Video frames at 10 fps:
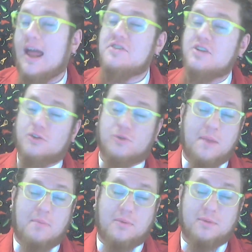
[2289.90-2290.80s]
It's a
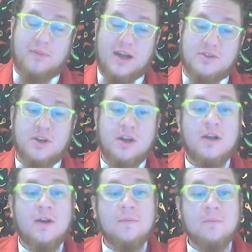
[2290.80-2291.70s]
great pepper
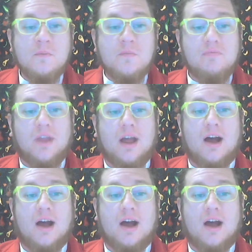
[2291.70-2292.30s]
mash.